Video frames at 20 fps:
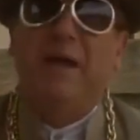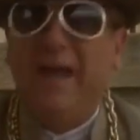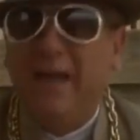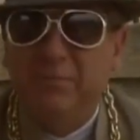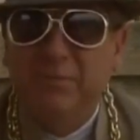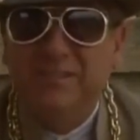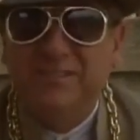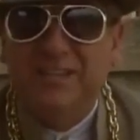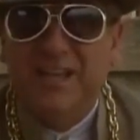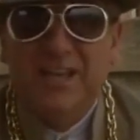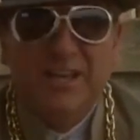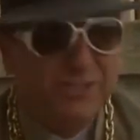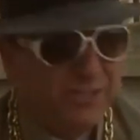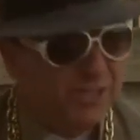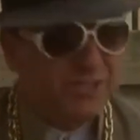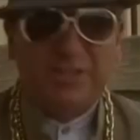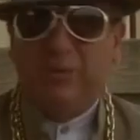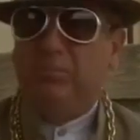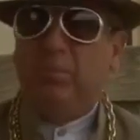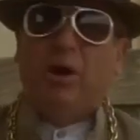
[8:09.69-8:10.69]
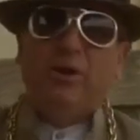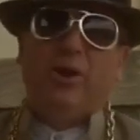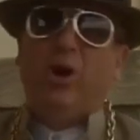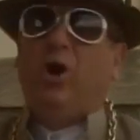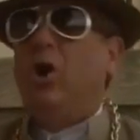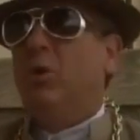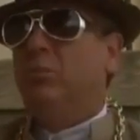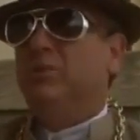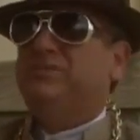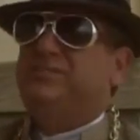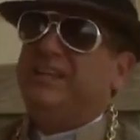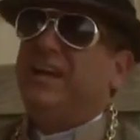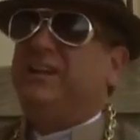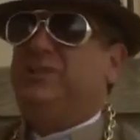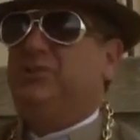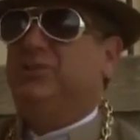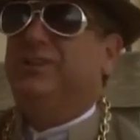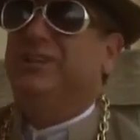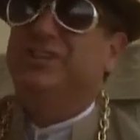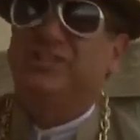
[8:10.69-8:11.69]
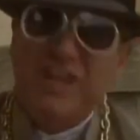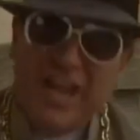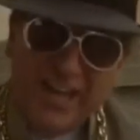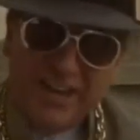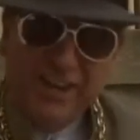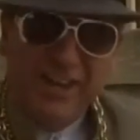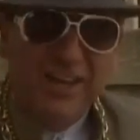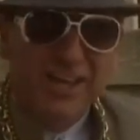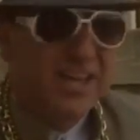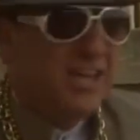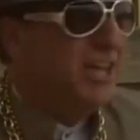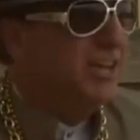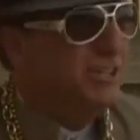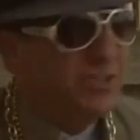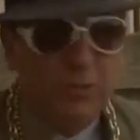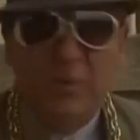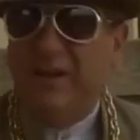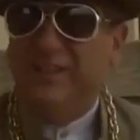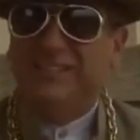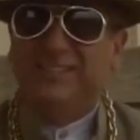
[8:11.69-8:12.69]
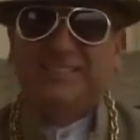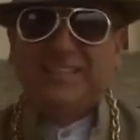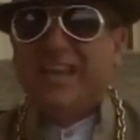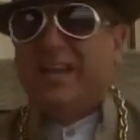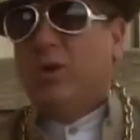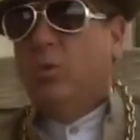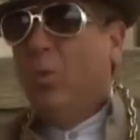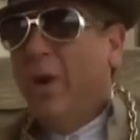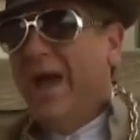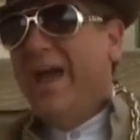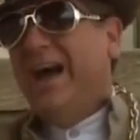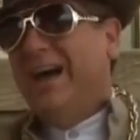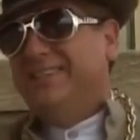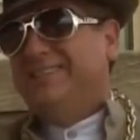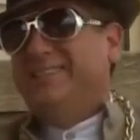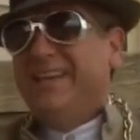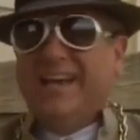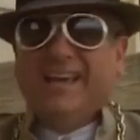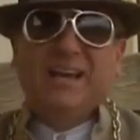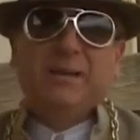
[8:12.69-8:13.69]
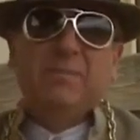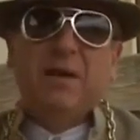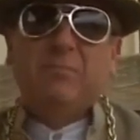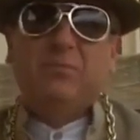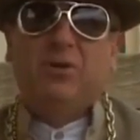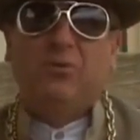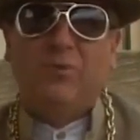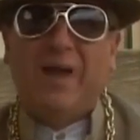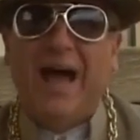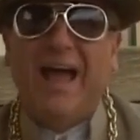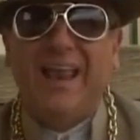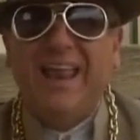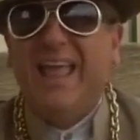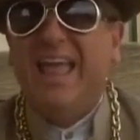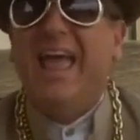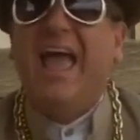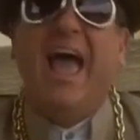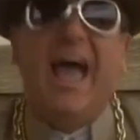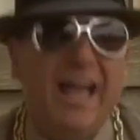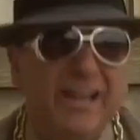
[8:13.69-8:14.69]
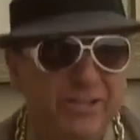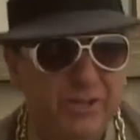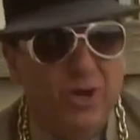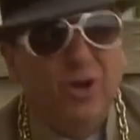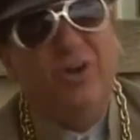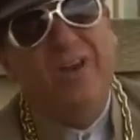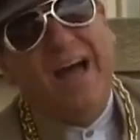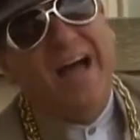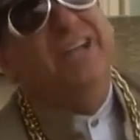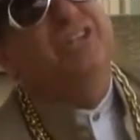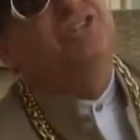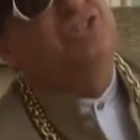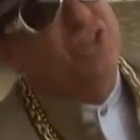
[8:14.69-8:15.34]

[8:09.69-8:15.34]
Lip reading: babies. She supports the homosexual agenda. She wants to take away our Second Amendment right. And you're not